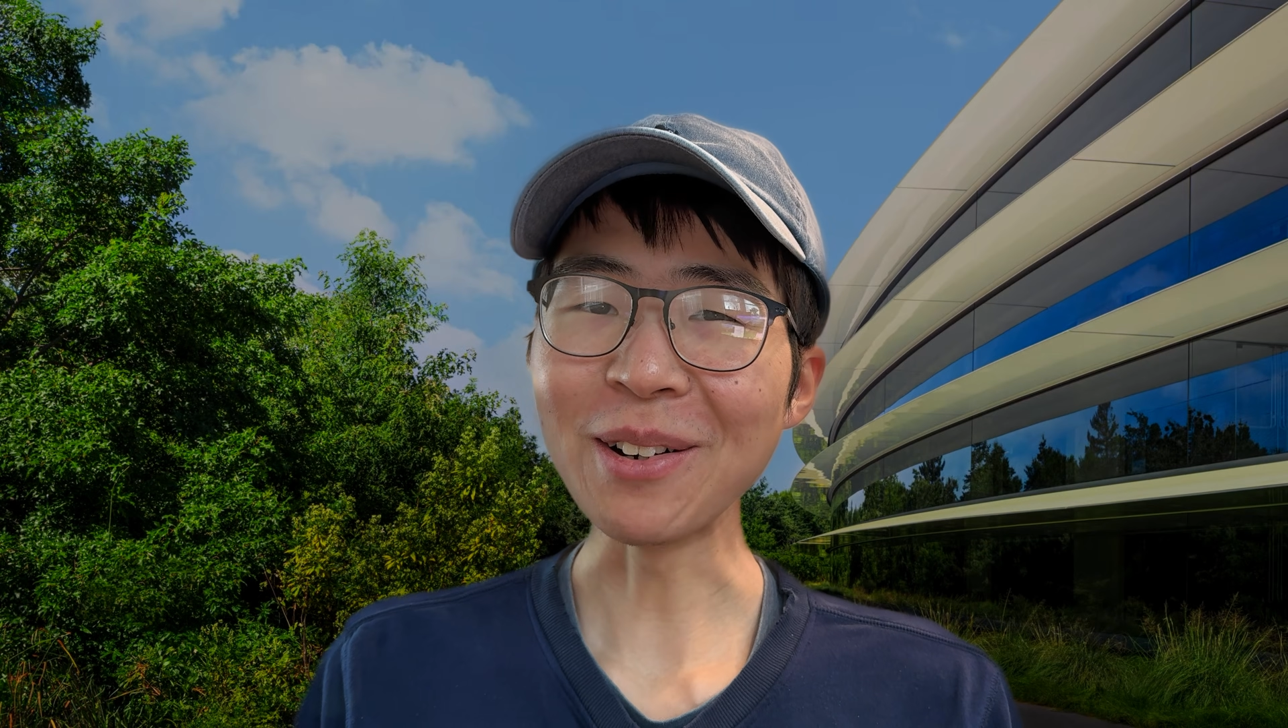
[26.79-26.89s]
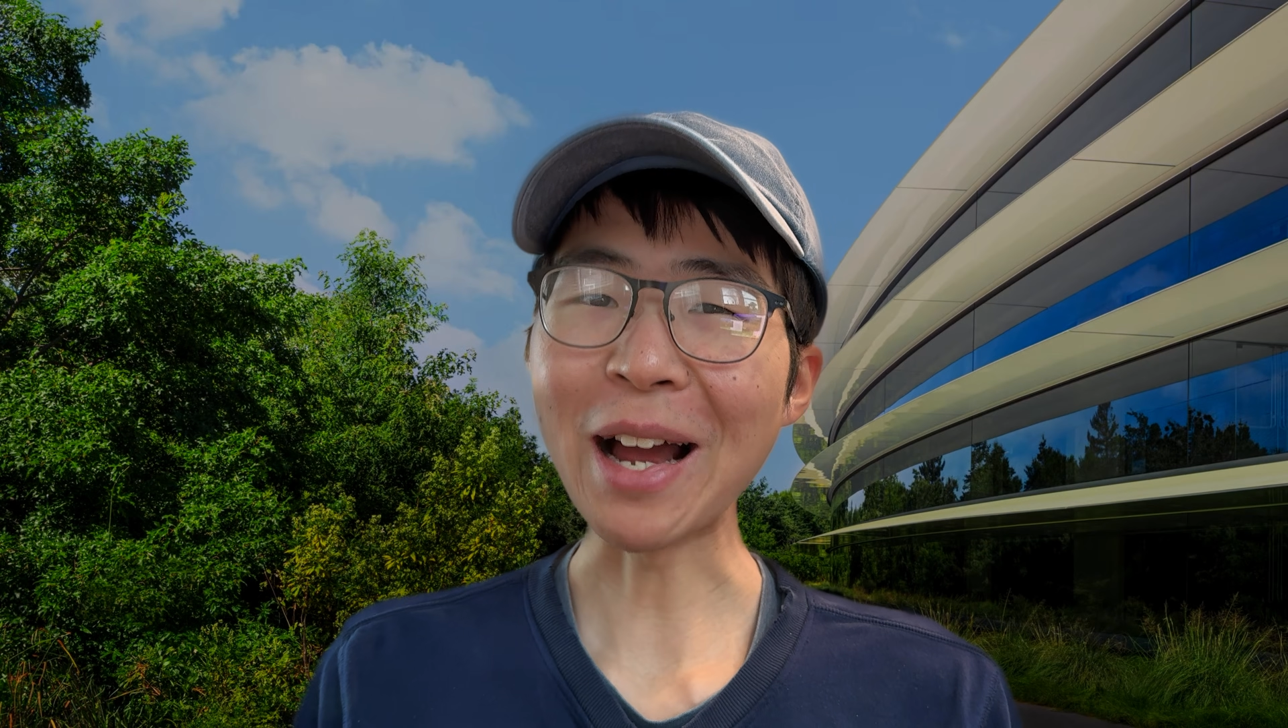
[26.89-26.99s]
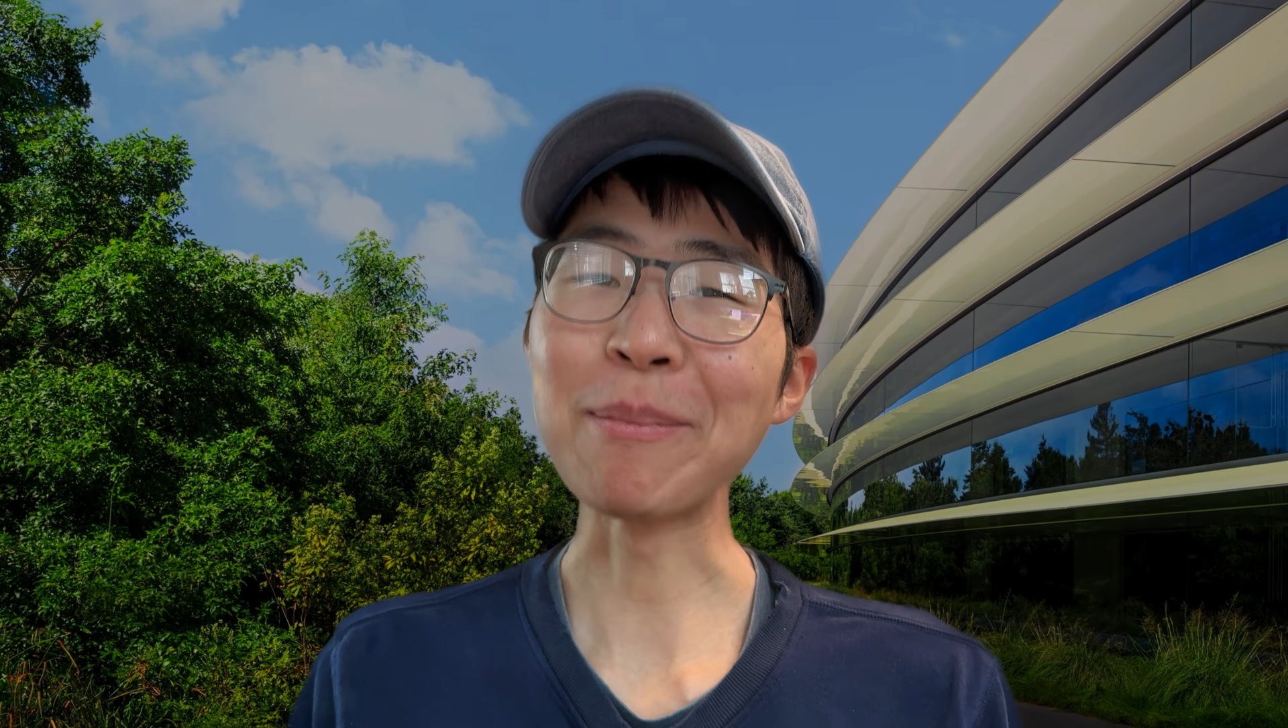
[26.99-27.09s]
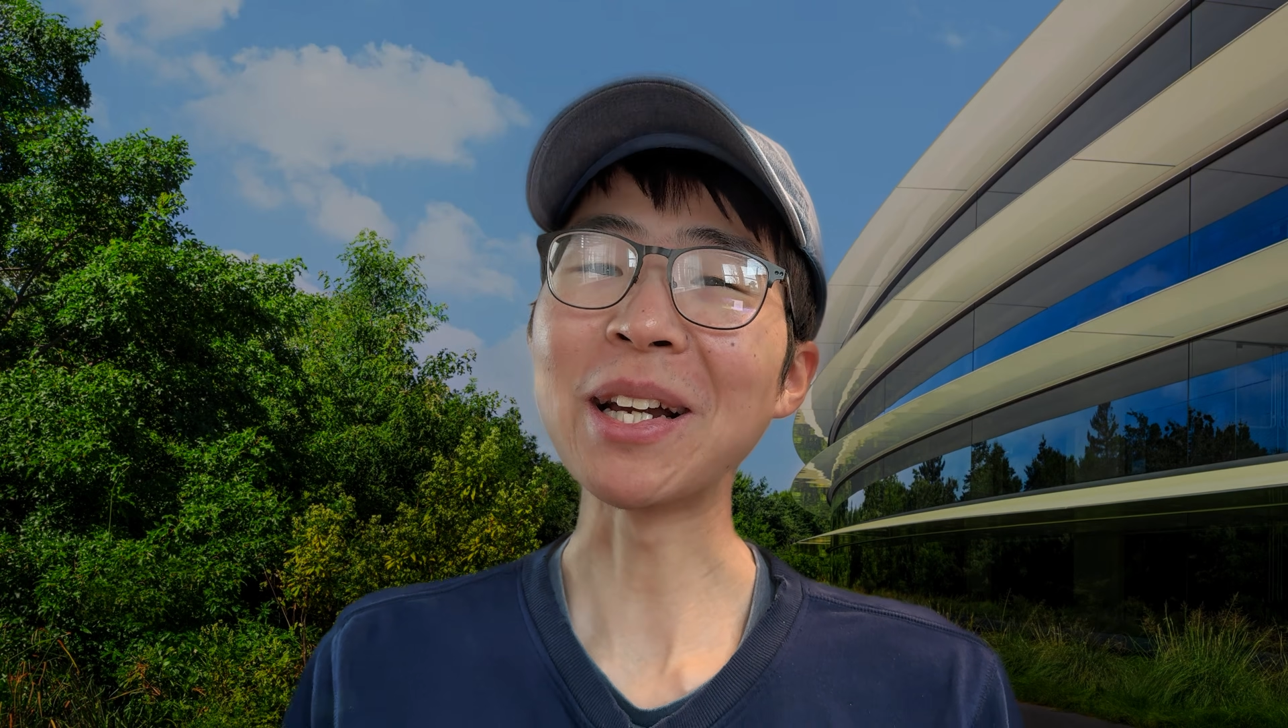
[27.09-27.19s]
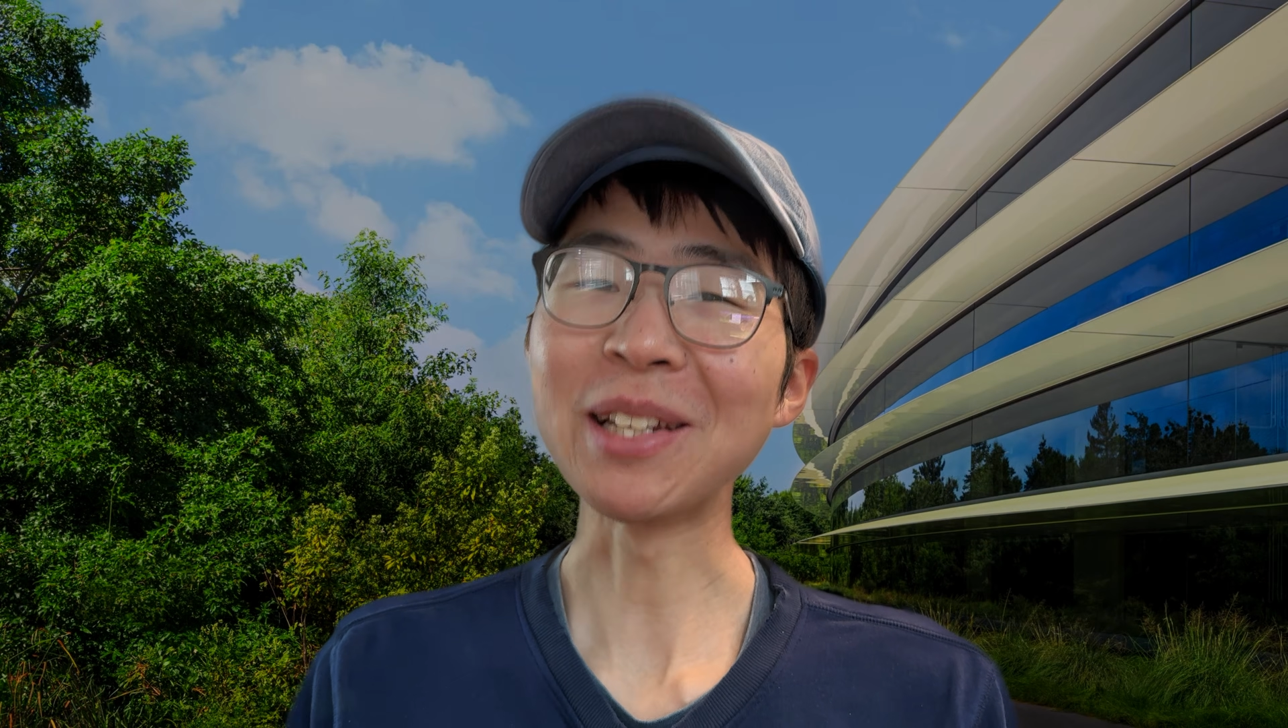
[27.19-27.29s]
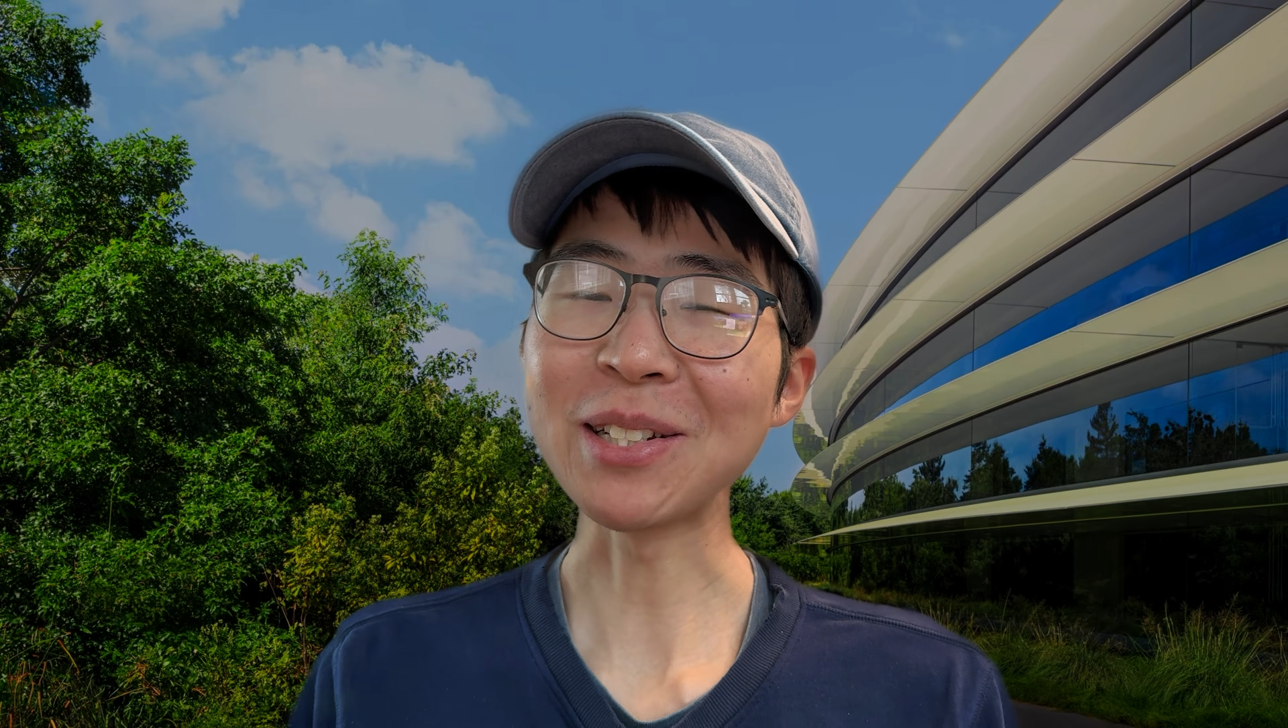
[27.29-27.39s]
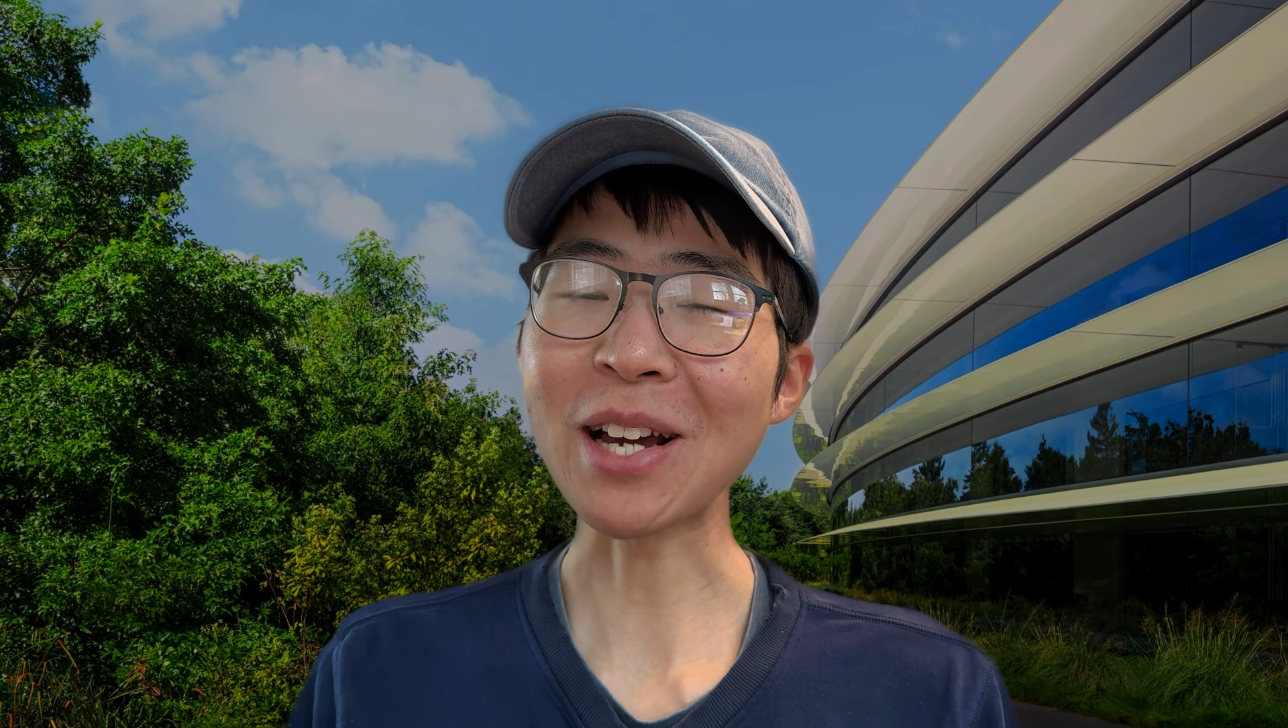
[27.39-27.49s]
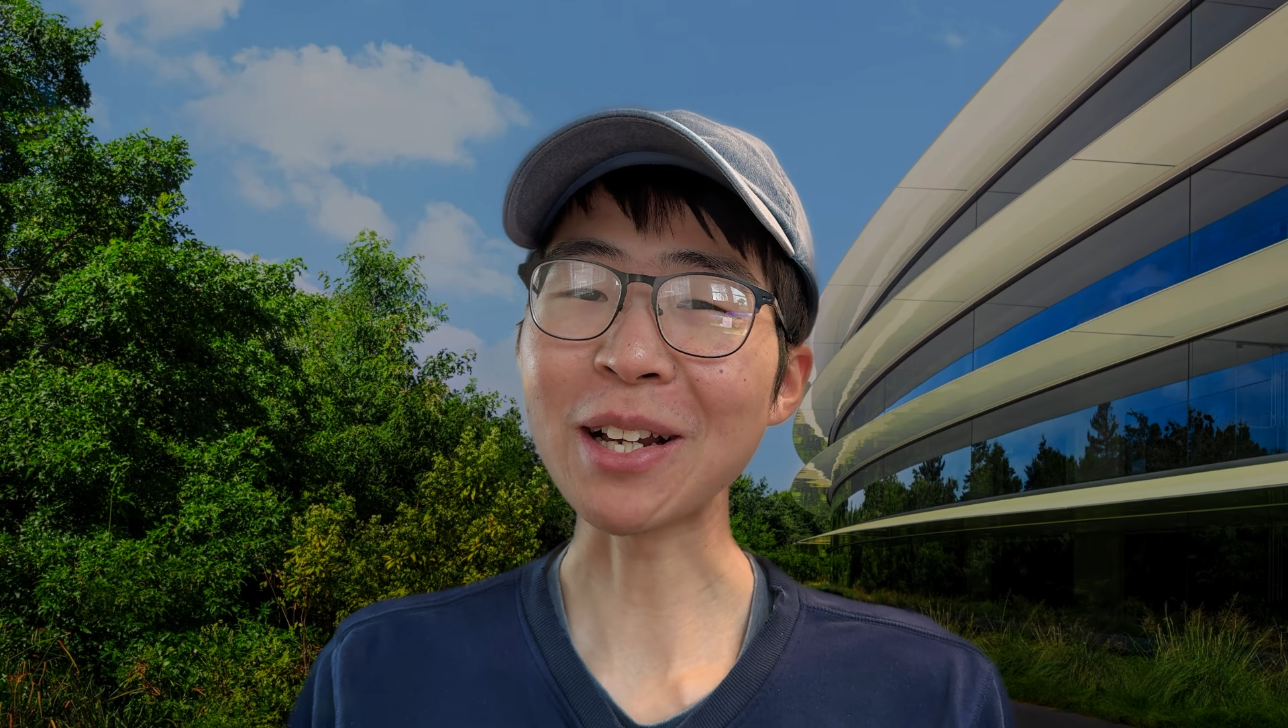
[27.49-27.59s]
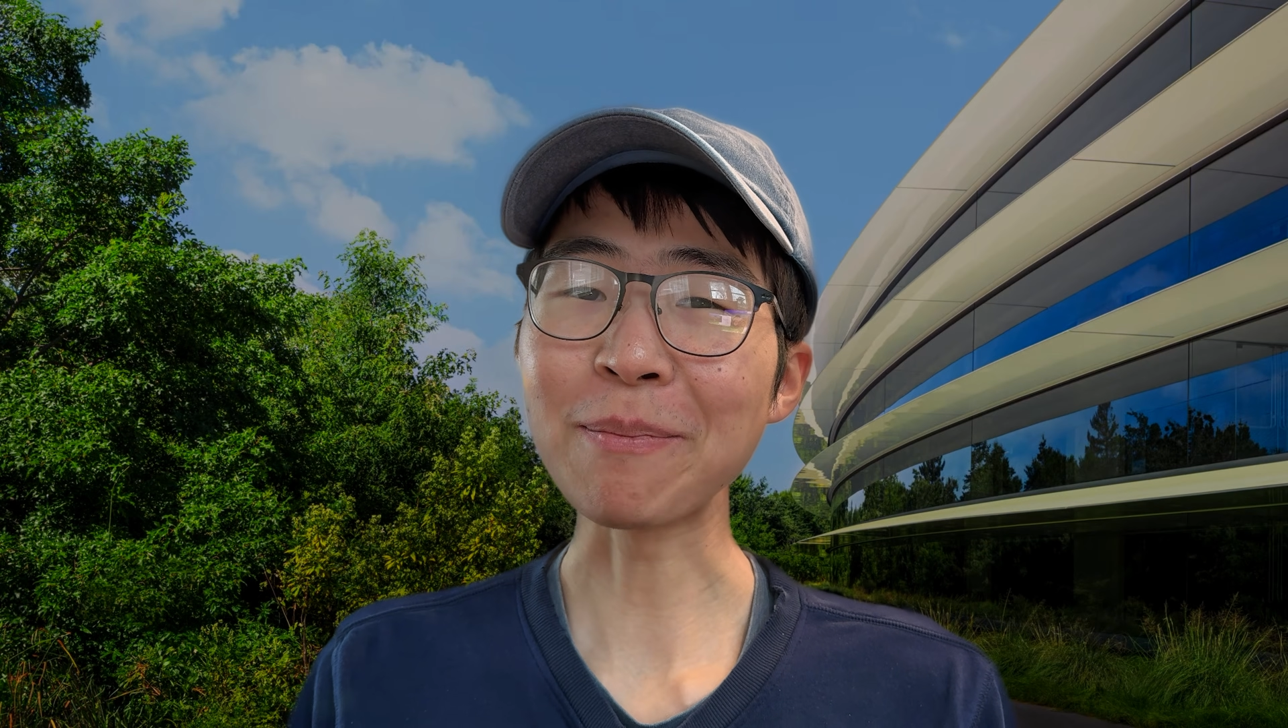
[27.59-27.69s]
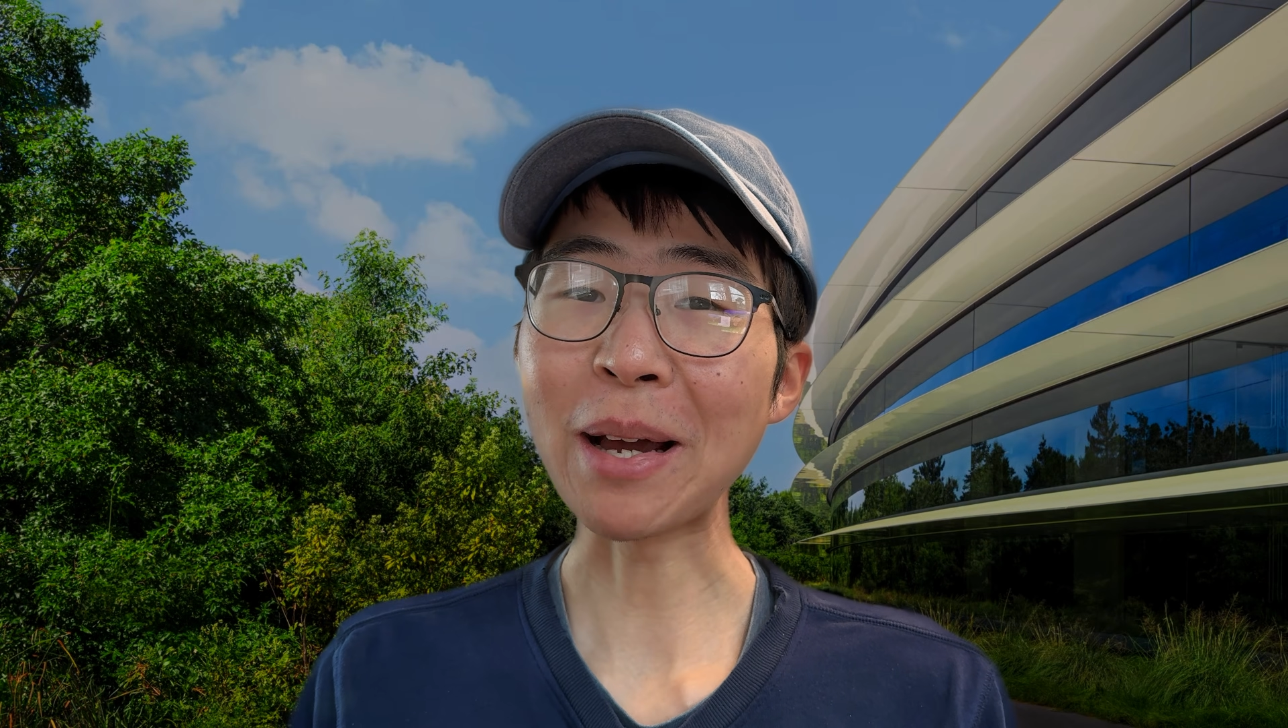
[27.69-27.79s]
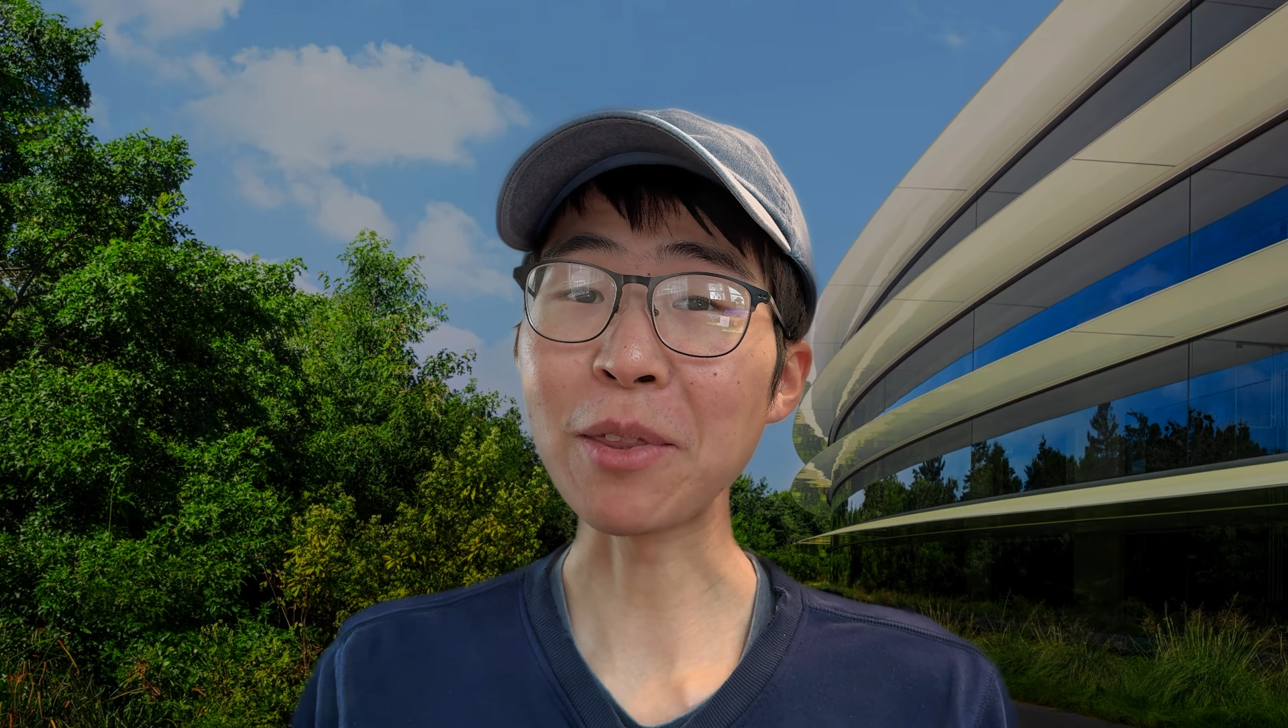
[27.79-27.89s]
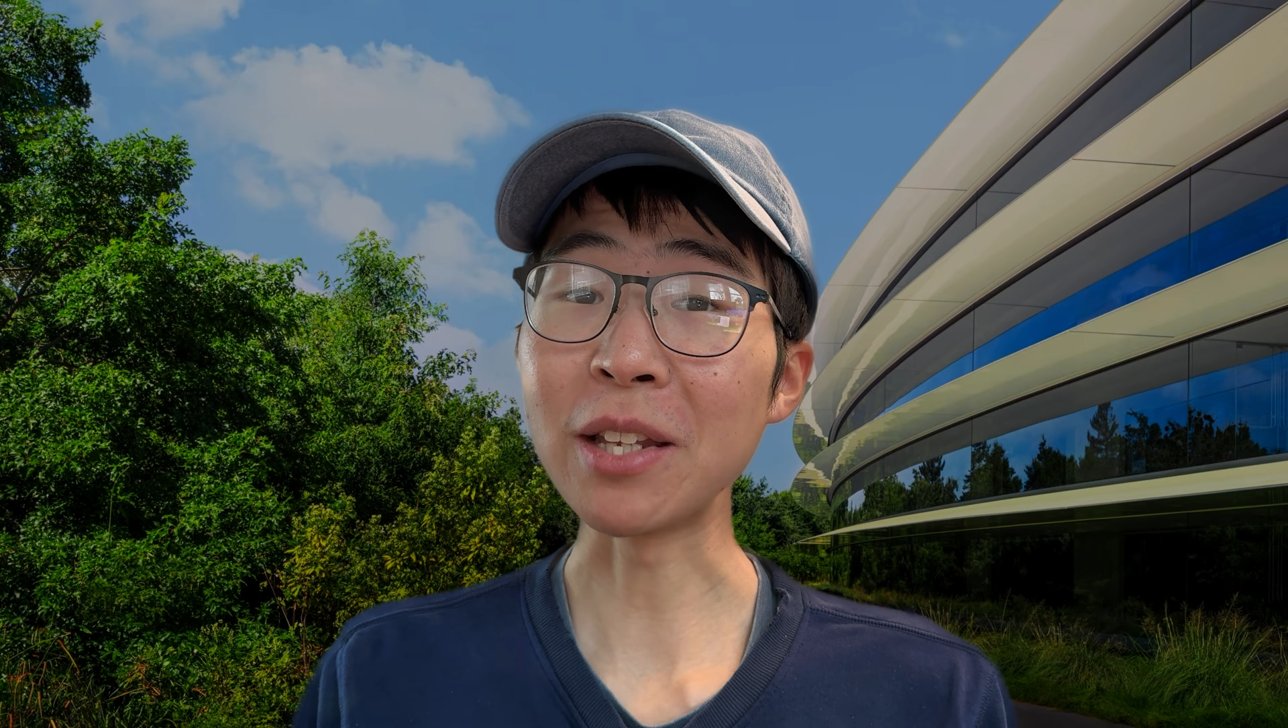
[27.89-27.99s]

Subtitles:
I'm gonna talk about the